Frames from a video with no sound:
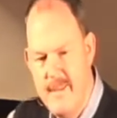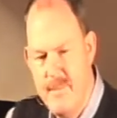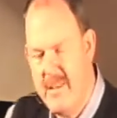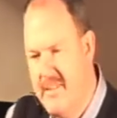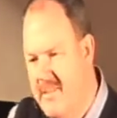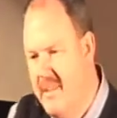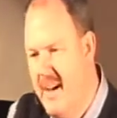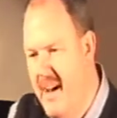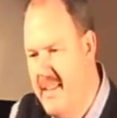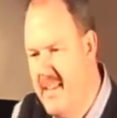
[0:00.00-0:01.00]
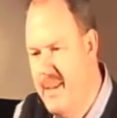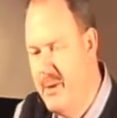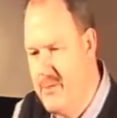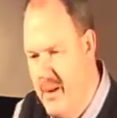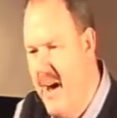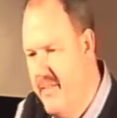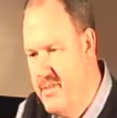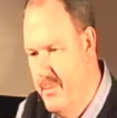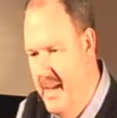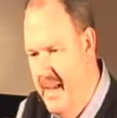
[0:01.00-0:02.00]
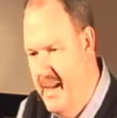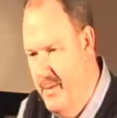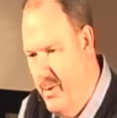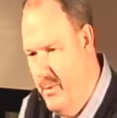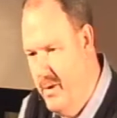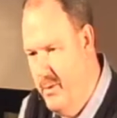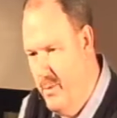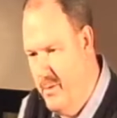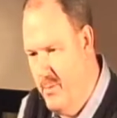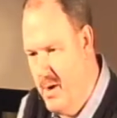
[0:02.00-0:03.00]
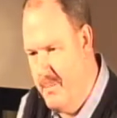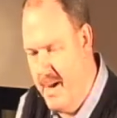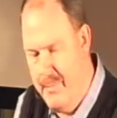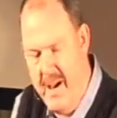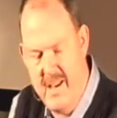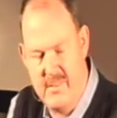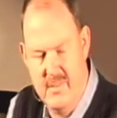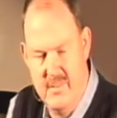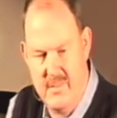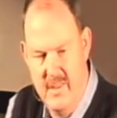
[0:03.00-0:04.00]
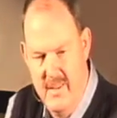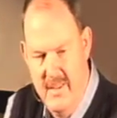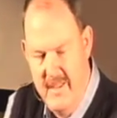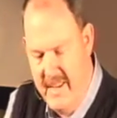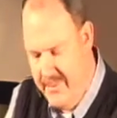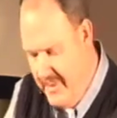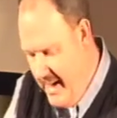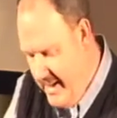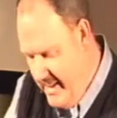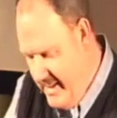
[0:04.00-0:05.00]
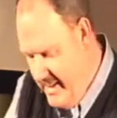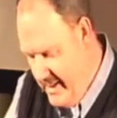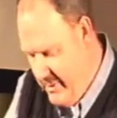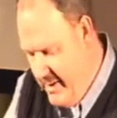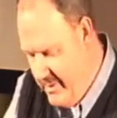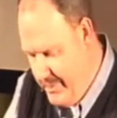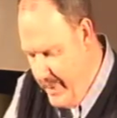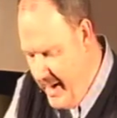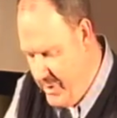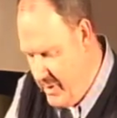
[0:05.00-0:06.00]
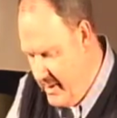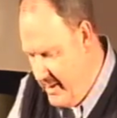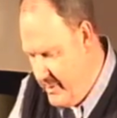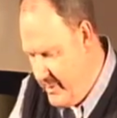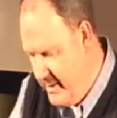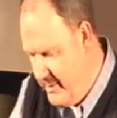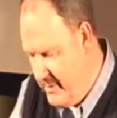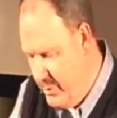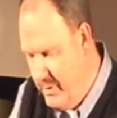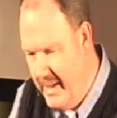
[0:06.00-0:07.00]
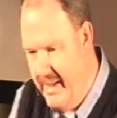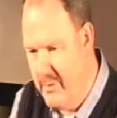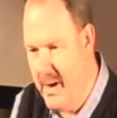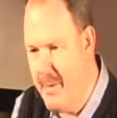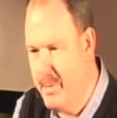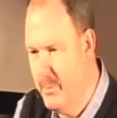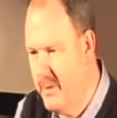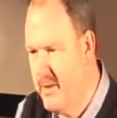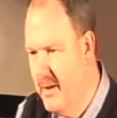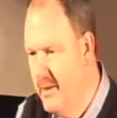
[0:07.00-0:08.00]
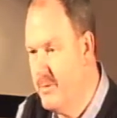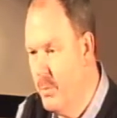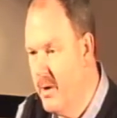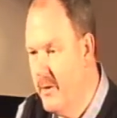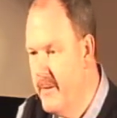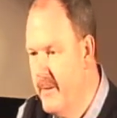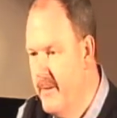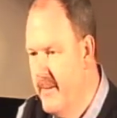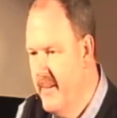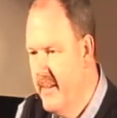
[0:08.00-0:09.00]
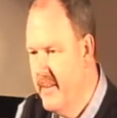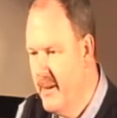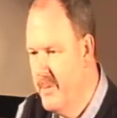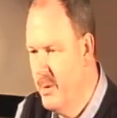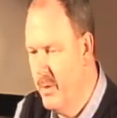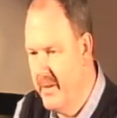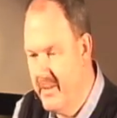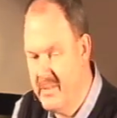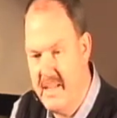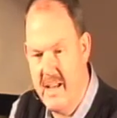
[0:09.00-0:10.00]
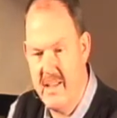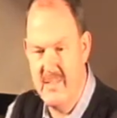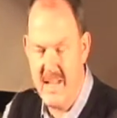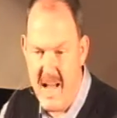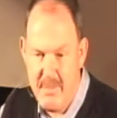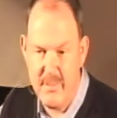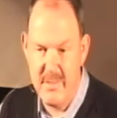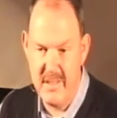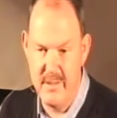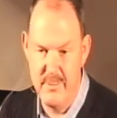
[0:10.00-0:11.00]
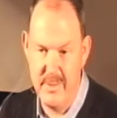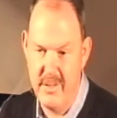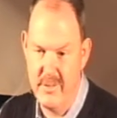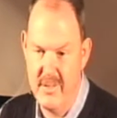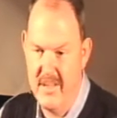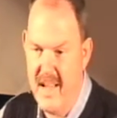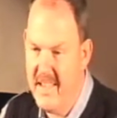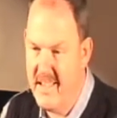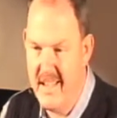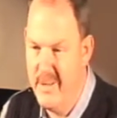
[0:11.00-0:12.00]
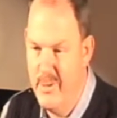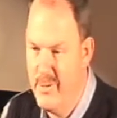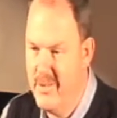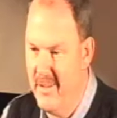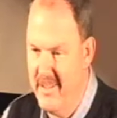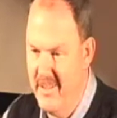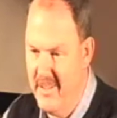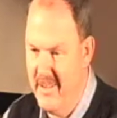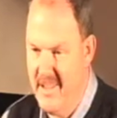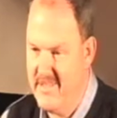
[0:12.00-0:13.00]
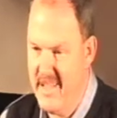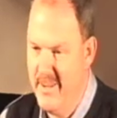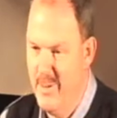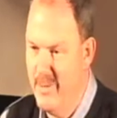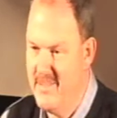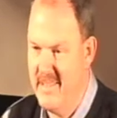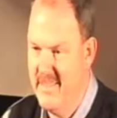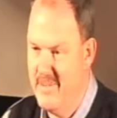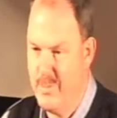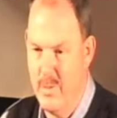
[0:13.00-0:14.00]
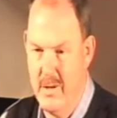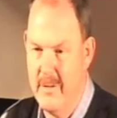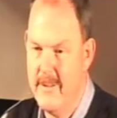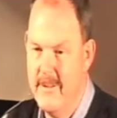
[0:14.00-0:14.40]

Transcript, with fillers: Because I tell you what drives me, and what, what, what one of my passions if not uh, the greatest passion, is, is to really grapple with God's word and come to understand it. Because I'm of the conviction that I can't know God unless I know what's in this word.